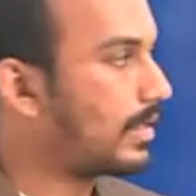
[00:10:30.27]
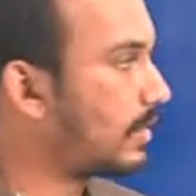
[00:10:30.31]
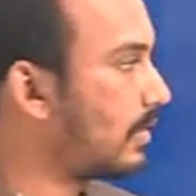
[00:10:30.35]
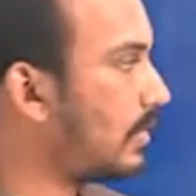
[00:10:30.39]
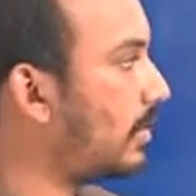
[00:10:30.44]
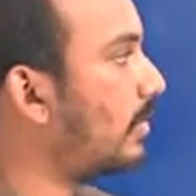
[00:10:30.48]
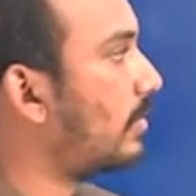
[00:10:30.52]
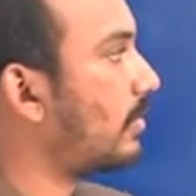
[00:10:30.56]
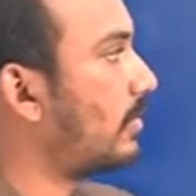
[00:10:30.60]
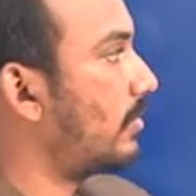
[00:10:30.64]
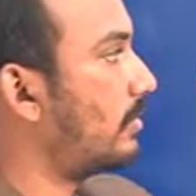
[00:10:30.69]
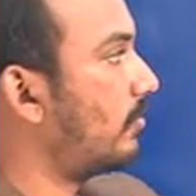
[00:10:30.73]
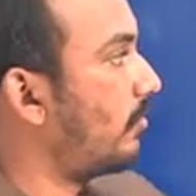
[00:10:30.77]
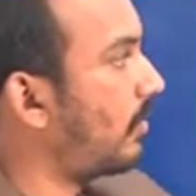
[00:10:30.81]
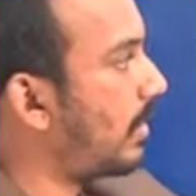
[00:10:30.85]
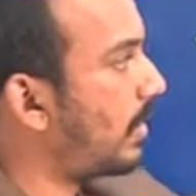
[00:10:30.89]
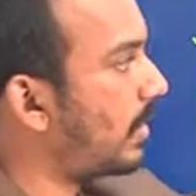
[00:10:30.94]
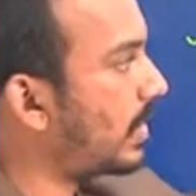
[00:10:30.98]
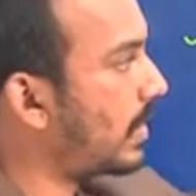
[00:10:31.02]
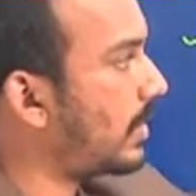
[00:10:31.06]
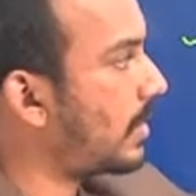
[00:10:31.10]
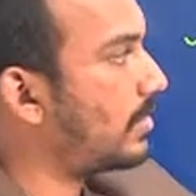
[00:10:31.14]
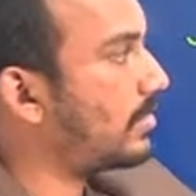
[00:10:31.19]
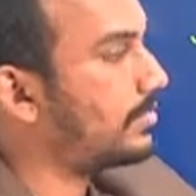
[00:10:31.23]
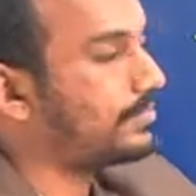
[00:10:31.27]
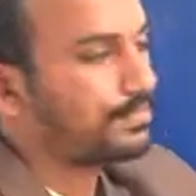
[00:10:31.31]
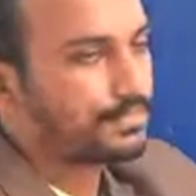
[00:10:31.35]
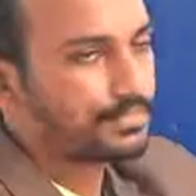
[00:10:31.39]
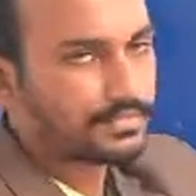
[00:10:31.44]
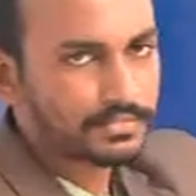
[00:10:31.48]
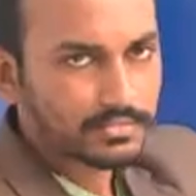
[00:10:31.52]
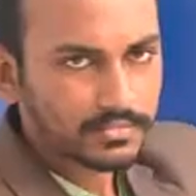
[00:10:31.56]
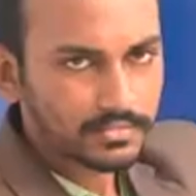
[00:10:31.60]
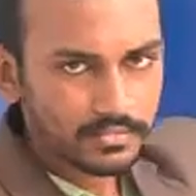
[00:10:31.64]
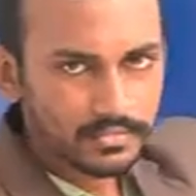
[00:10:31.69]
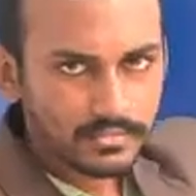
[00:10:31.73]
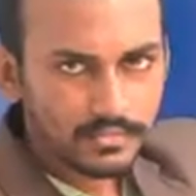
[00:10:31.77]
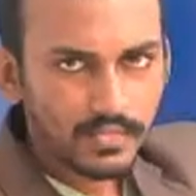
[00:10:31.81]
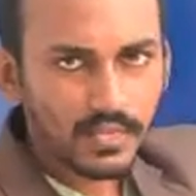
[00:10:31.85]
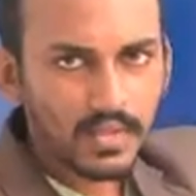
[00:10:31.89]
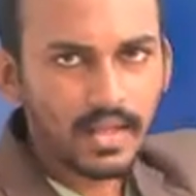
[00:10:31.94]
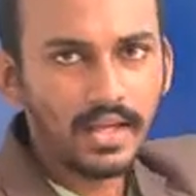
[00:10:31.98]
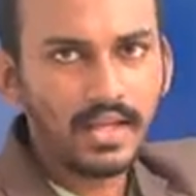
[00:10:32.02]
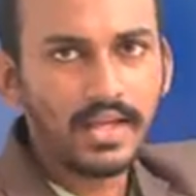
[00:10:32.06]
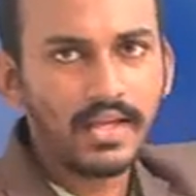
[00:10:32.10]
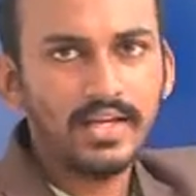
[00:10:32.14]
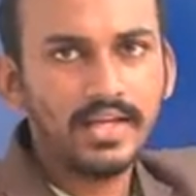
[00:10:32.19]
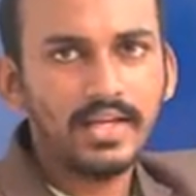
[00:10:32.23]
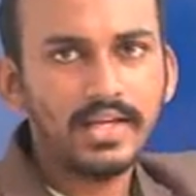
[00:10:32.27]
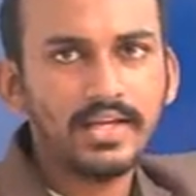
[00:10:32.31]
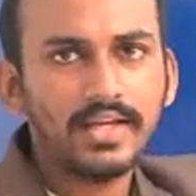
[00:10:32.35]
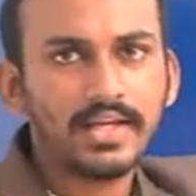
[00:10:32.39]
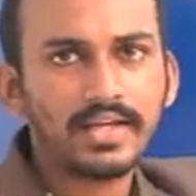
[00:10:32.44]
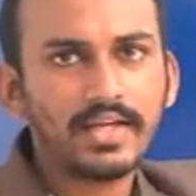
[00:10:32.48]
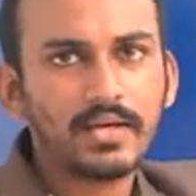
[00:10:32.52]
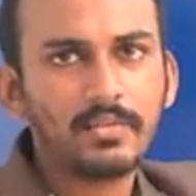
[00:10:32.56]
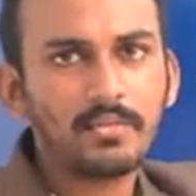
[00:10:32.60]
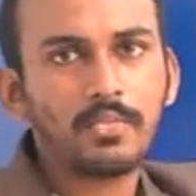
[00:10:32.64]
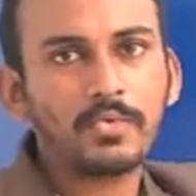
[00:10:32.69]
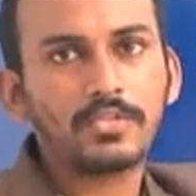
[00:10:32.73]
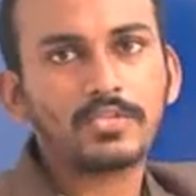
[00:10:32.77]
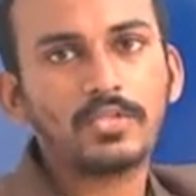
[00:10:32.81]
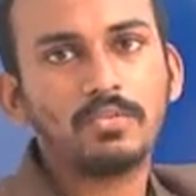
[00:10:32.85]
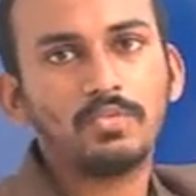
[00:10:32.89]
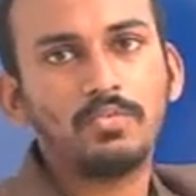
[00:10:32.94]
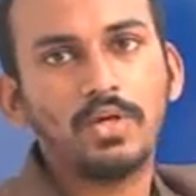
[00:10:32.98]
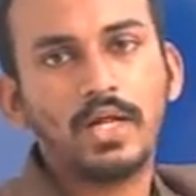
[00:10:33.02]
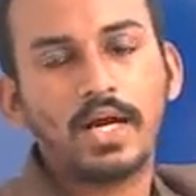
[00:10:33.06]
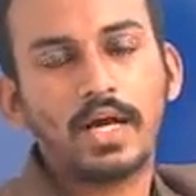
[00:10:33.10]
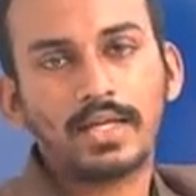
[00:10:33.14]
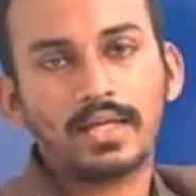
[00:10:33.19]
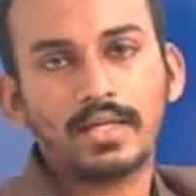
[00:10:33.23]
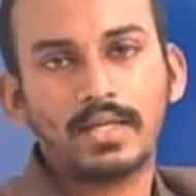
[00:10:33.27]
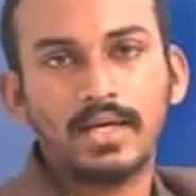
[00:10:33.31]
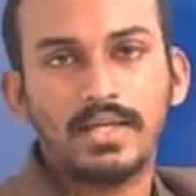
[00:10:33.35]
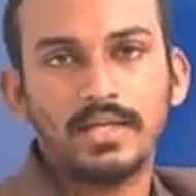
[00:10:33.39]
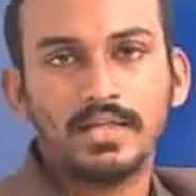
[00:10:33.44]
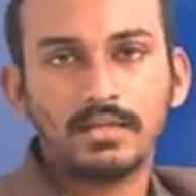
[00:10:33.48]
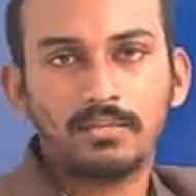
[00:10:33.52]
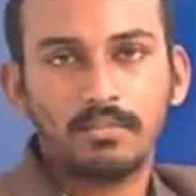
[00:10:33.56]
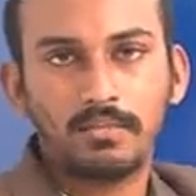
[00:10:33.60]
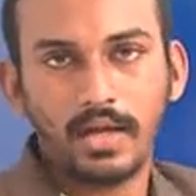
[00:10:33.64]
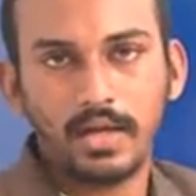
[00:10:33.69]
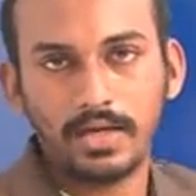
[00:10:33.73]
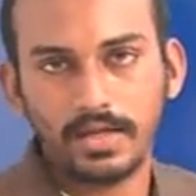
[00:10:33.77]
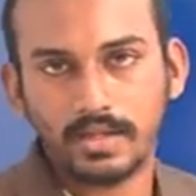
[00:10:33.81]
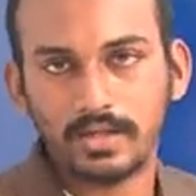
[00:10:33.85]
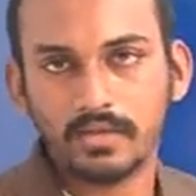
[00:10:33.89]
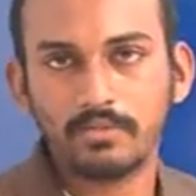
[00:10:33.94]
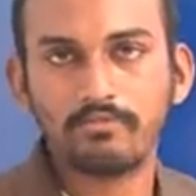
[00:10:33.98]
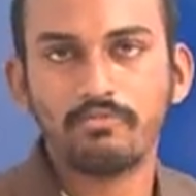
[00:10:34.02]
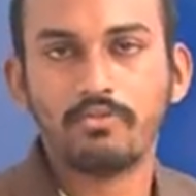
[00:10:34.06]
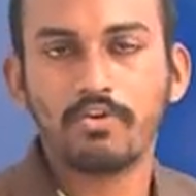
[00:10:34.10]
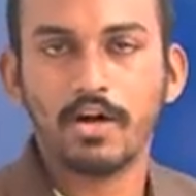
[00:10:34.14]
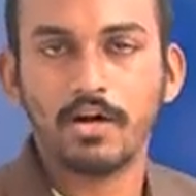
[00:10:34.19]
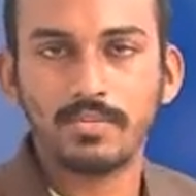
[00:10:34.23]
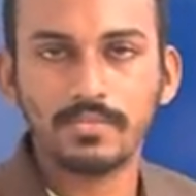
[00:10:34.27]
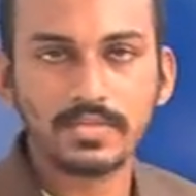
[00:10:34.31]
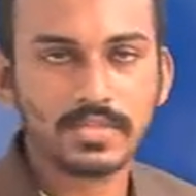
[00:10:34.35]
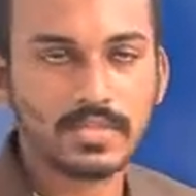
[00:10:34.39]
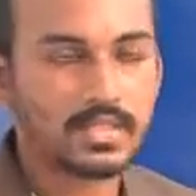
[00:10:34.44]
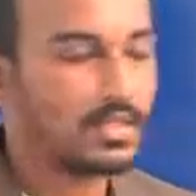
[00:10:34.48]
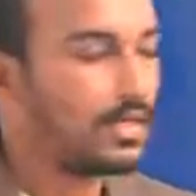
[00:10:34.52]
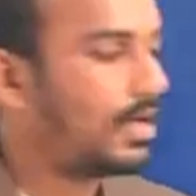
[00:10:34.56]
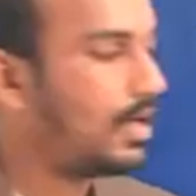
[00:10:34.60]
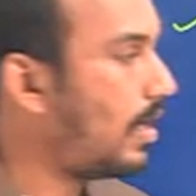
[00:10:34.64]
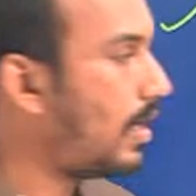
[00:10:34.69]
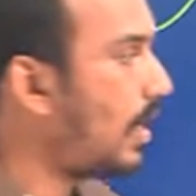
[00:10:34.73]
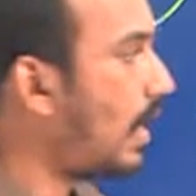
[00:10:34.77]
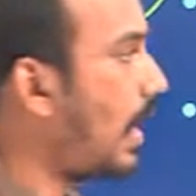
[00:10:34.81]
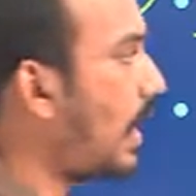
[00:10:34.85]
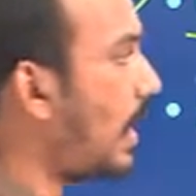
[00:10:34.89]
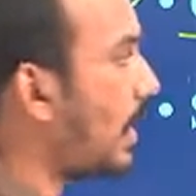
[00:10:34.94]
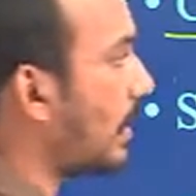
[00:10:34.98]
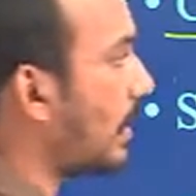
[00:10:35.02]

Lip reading: Whether any decomposable organic matter forms organic